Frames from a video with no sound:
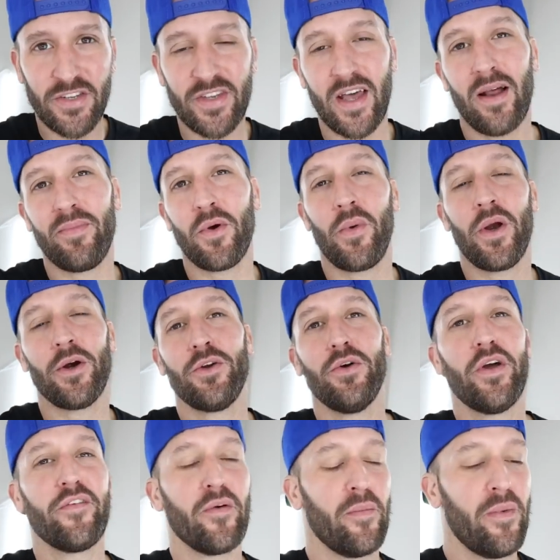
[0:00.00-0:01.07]
setup that we are
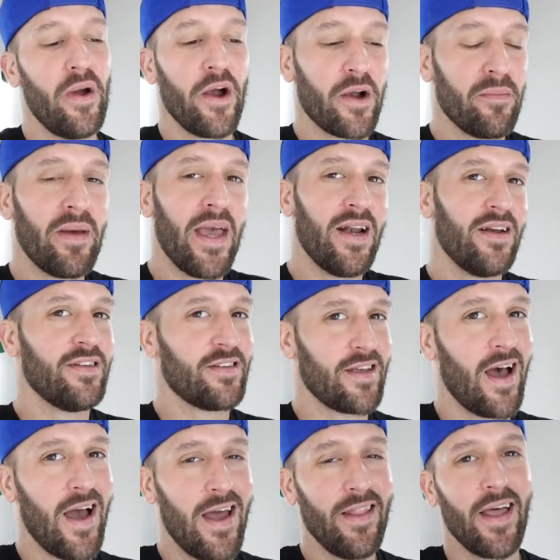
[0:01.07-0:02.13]
doing from American Panda
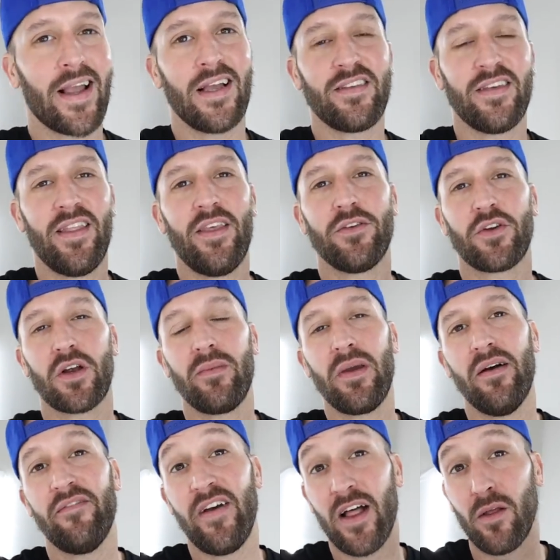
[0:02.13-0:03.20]
Design. Like I said, those are gonna be
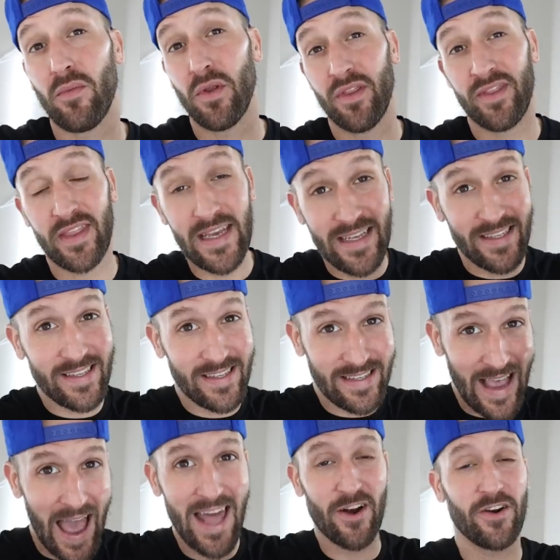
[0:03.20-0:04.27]
available this
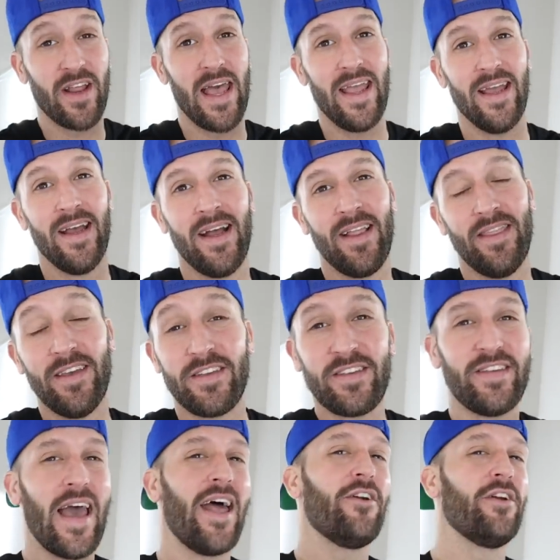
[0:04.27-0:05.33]
Saturday,
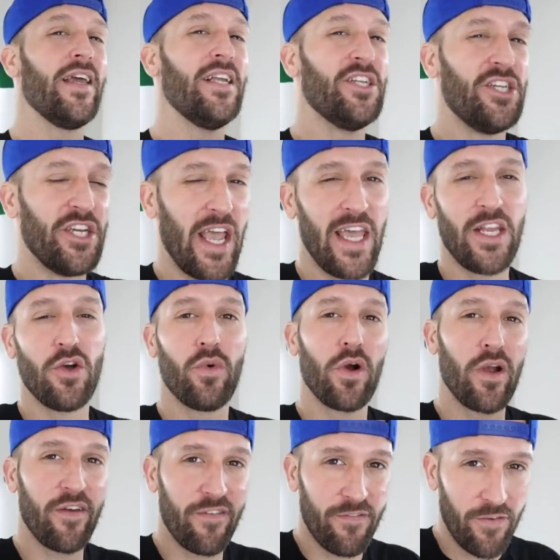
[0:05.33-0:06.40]

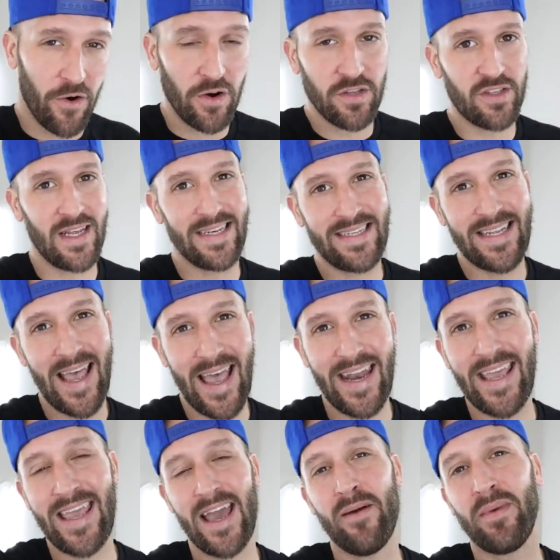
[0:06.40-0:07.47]
January 1st at 10
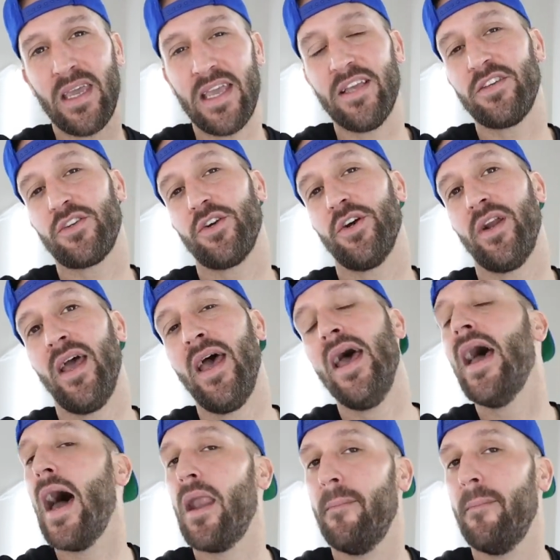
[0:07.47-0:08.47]
a.m. Eastern at